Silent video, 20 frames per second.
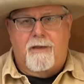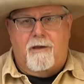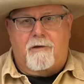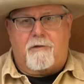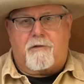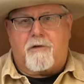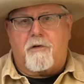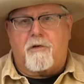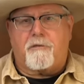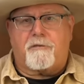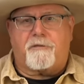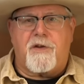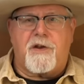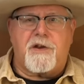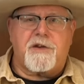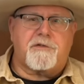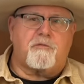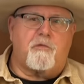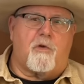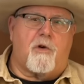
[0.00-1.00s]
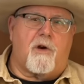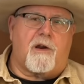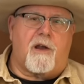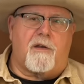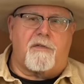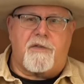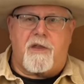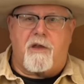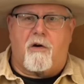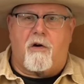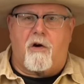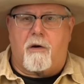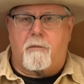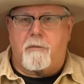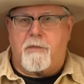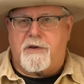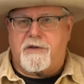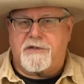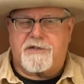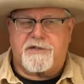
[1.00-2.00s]
A Colt finished work on the
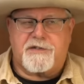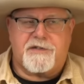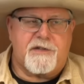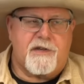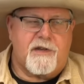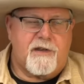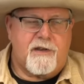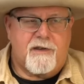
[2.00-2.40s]
Army's